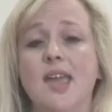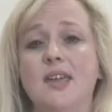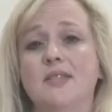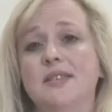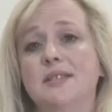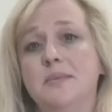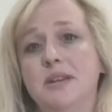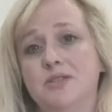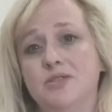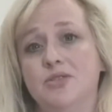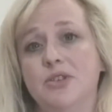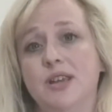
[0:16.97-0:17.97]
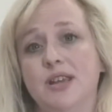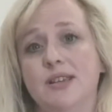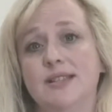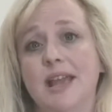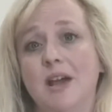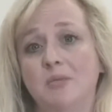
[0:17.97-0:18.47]
And this ministry
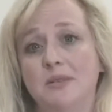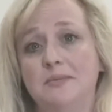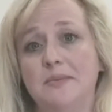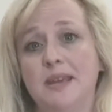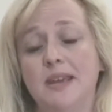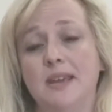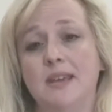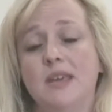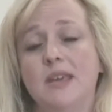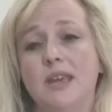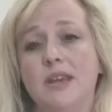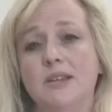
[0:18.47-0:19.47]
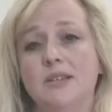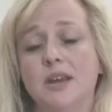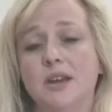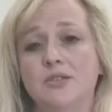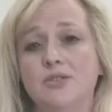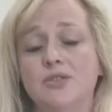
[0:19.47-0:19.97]
has helped me get in
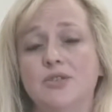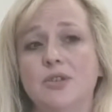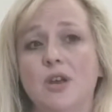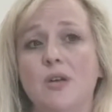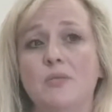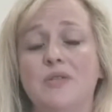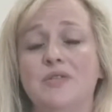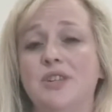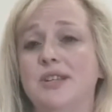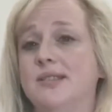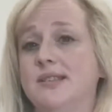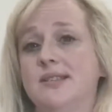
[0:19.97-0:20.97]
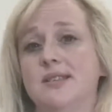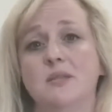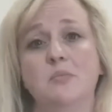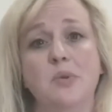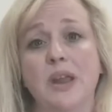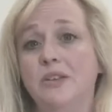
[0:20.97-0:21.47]
touch uh, with Jesus in
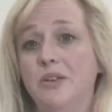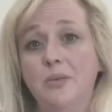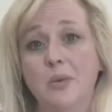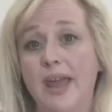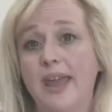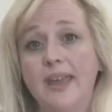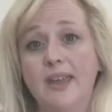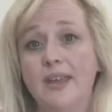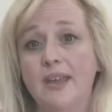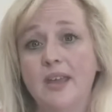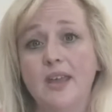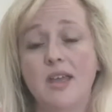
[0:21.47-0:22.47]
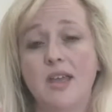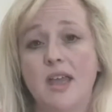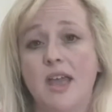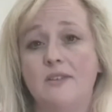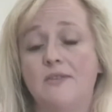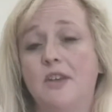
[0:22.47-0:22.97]
a brand new way.
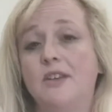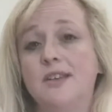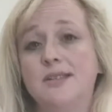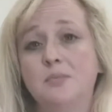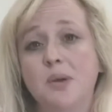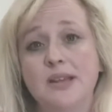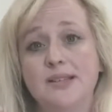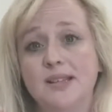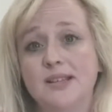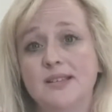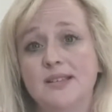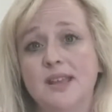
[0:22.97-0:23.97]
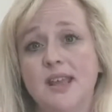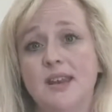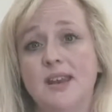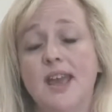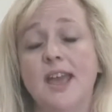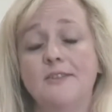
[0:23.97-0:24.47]
I felt His presence
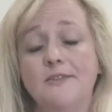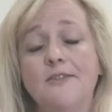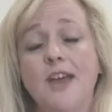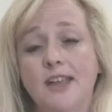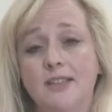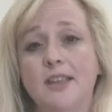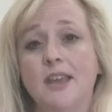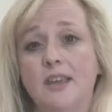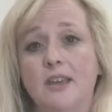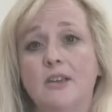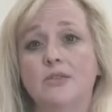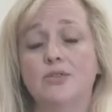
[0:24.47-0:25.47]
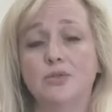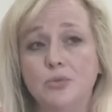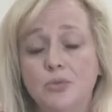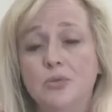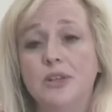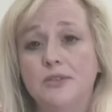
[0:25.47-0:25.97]
and I finally
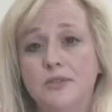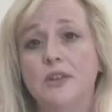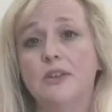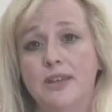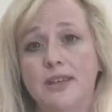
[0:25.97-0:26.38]
truly feel